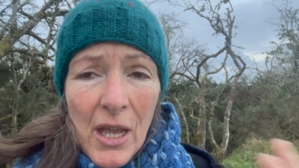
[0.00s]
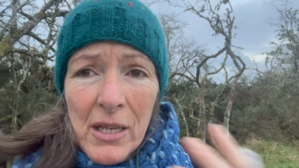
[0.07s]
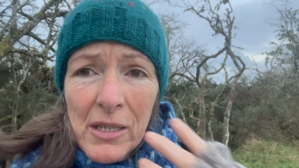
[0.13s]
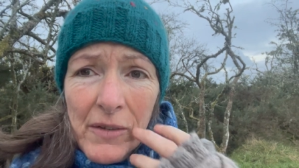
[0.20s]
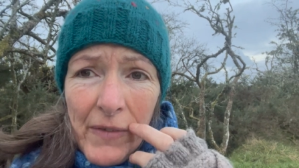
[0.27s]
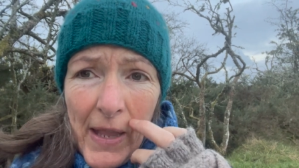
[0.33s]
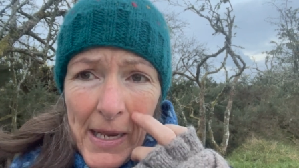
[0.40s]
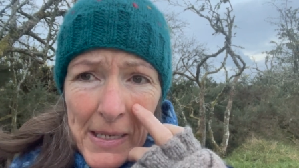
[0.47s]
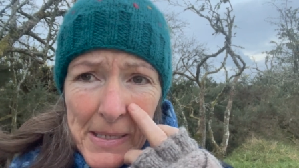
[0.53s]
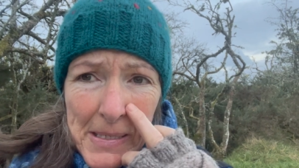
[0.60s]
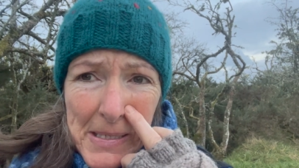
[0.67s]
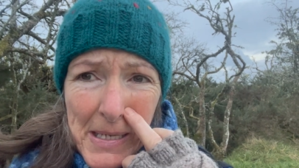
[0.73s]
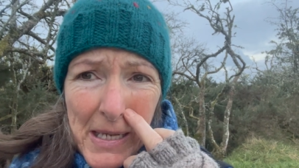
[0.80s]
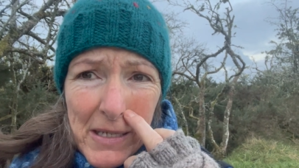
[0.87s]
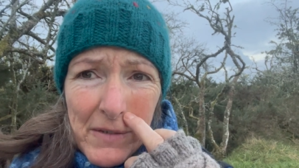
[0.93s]
an
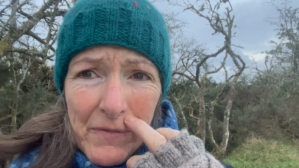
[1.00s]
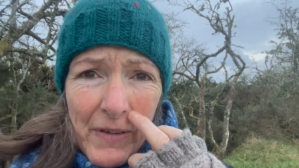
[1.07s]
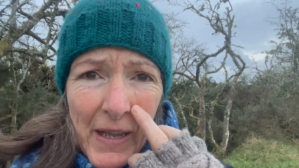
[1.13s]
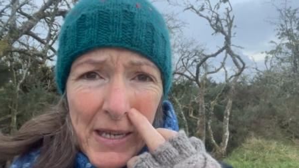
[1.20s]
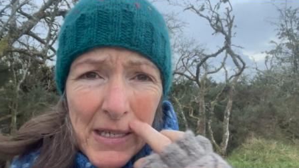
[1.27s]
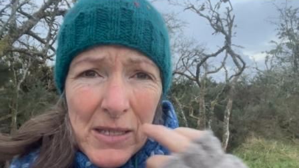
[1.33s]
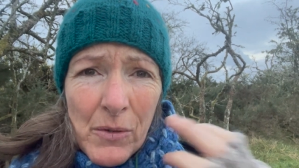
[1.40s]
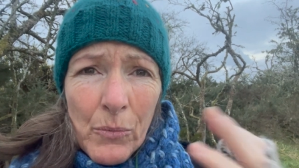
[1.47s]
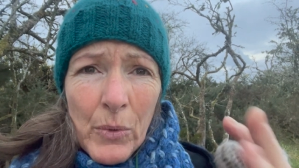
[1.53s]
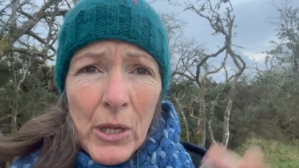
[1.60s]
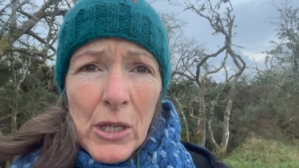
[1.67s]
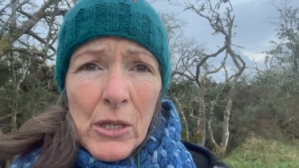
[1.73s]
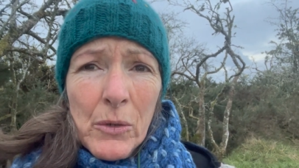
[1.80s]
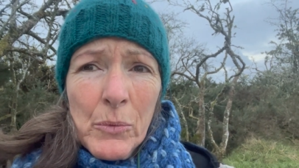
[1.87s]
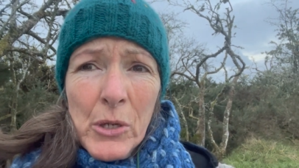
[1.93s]
event and in fact we
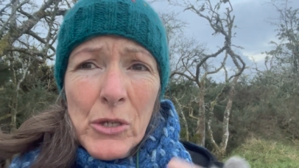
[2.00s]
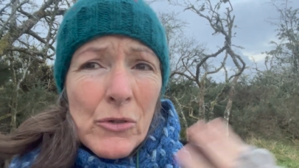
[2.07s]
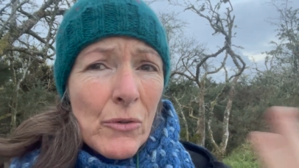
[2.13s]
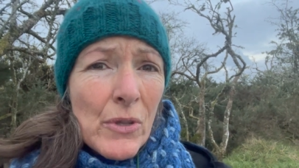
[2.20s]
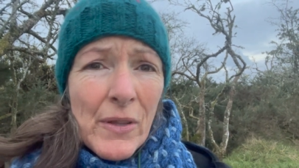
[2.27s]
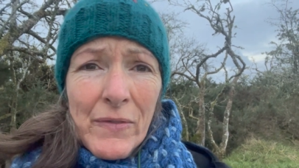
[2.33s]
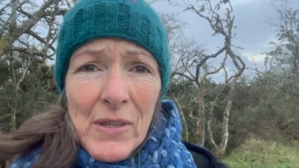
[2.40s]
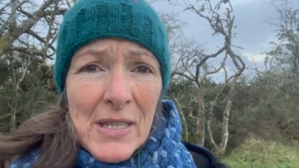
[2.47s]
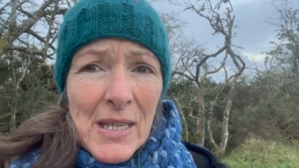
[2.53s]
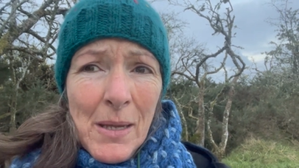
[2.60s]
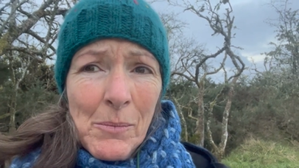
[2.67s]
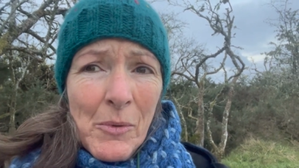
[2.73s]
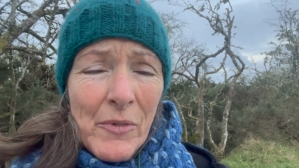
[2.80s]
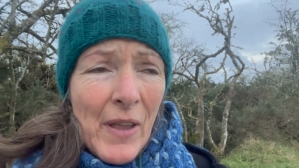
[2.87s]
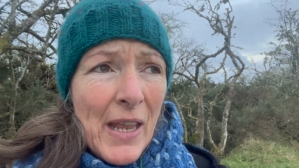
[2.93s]
we could all have the
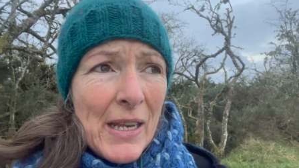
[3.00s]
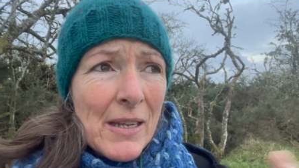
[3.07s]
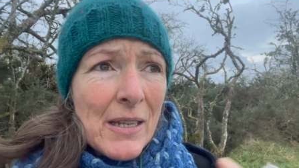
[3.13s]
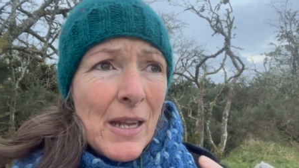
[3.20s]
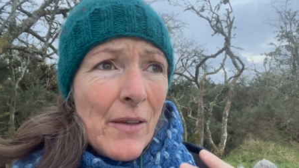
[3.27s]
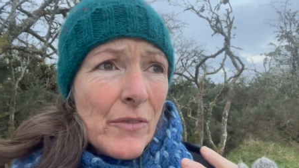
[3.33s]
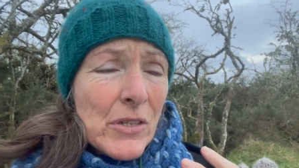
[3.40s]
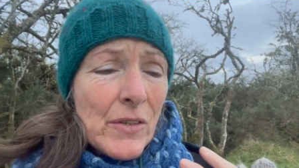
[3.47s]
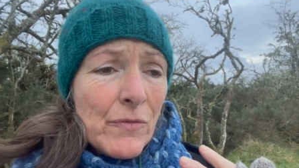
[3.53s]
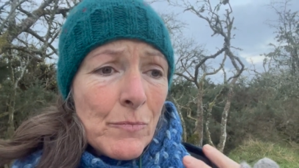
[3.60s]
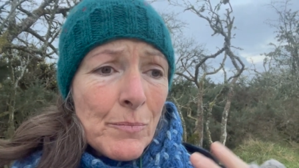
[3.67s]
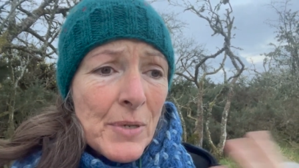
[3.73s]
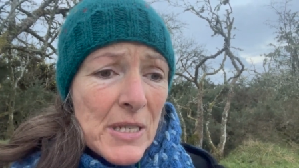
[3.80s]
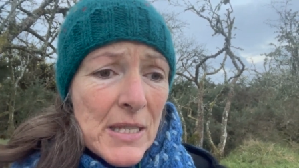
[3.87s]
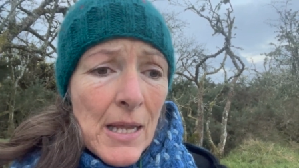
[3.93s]
same event and have a
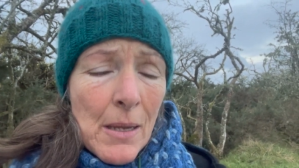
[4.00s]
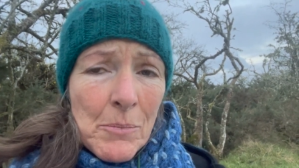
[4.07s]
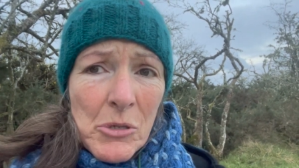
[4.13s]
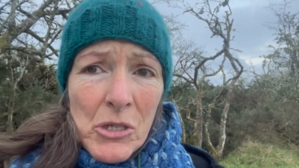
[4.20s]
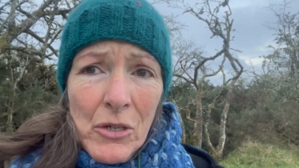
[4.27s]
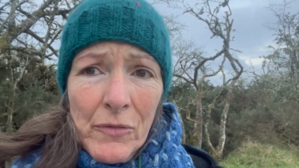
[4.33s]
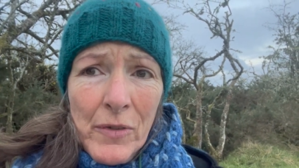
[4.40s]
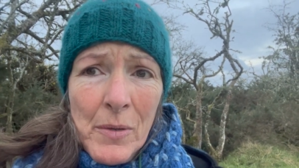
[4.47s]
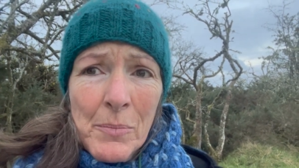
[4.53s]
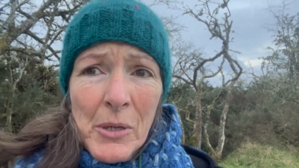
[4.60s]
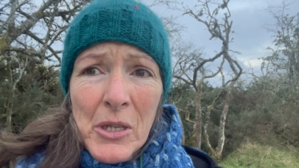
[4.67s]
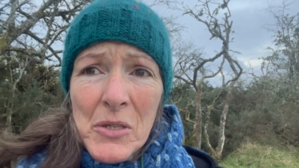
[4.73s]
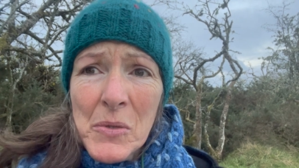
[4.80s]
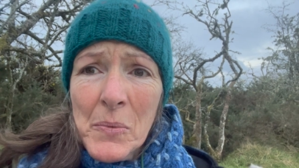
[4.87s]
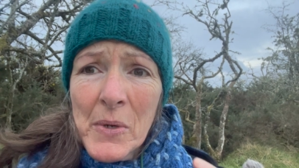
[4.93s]
different perception of it
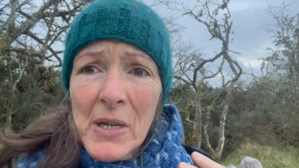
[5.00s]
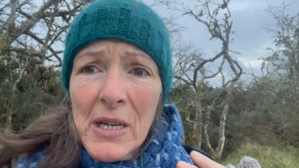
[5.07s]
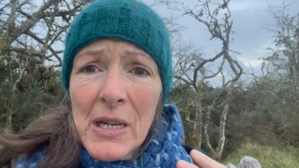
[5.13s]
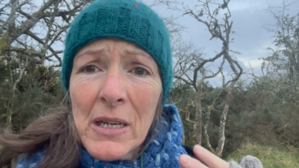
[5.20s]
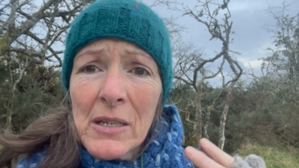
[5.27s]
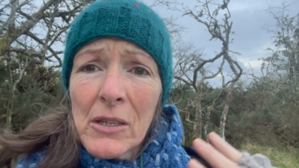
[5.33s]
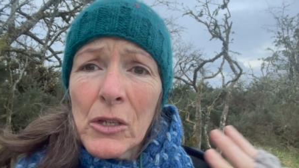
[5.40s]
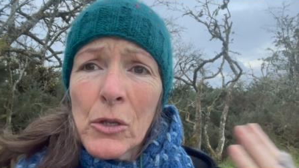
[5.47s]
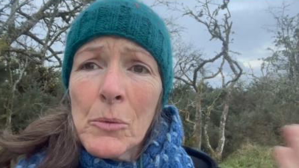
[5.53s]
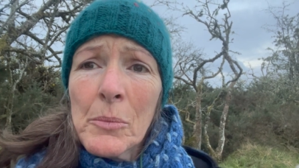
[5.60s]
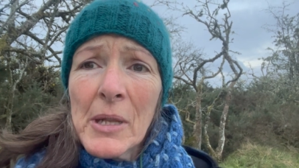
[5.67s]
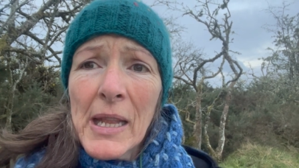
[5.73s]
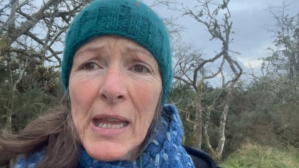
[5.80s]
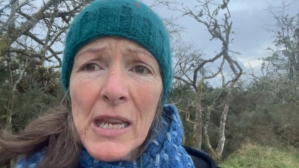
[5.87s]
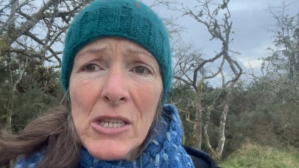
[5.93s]
because we're an
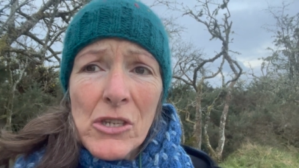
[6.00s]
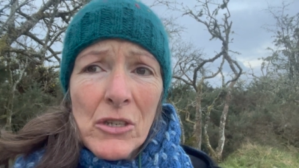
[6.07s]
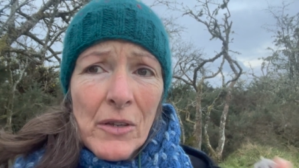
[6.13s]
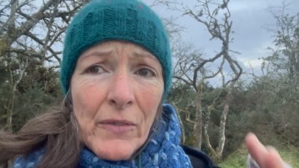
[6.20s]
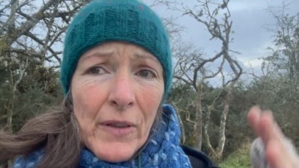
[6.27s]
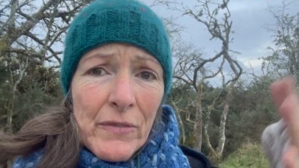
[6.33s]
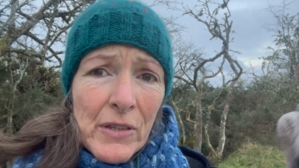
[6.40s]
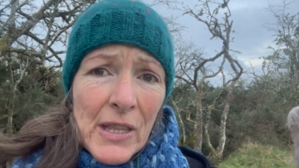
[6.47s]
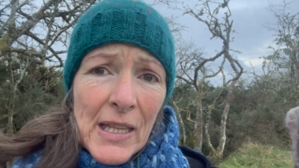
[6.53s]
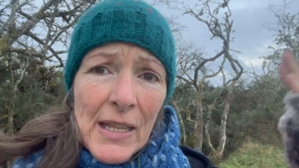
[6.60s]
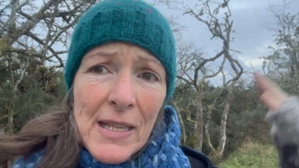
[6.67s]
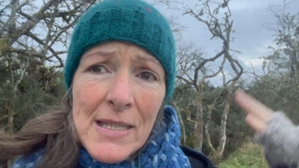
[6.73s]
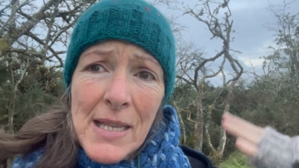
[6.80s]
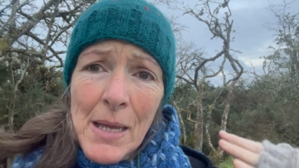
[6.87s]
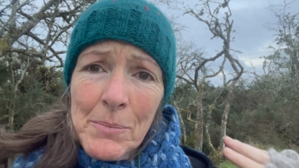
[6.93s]
accumulation of everything
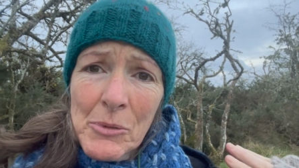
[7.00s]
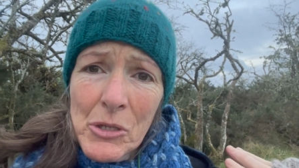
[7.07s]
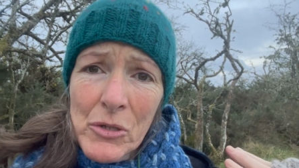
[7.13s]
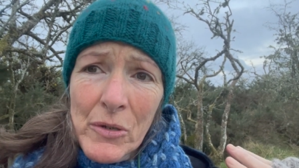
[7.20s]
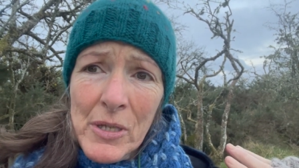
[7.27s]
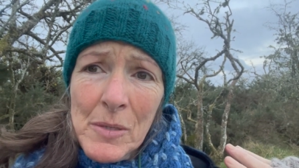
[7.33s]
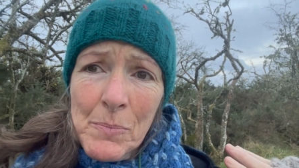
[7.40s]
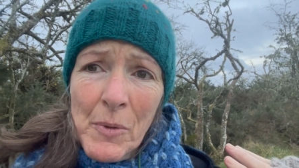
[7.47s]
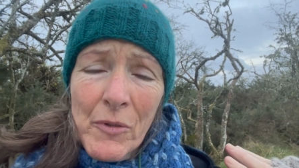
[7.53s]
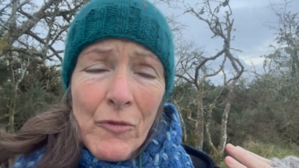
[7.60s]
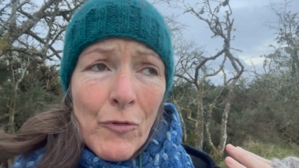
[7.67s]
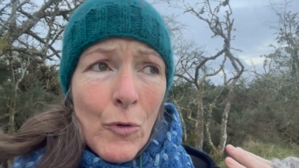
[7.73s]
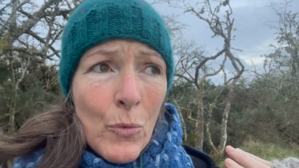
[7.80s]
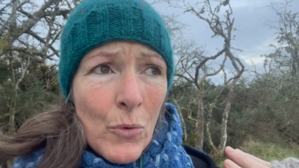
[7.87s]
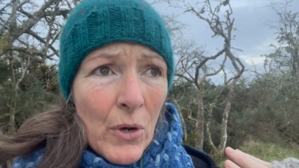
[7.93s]
that's happened to us
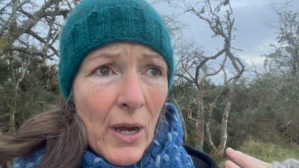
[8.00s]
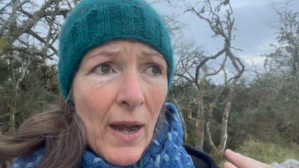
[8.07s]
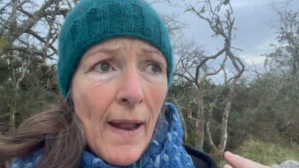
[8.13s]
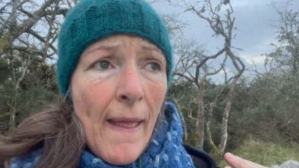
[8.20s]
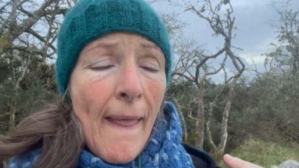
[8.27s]
before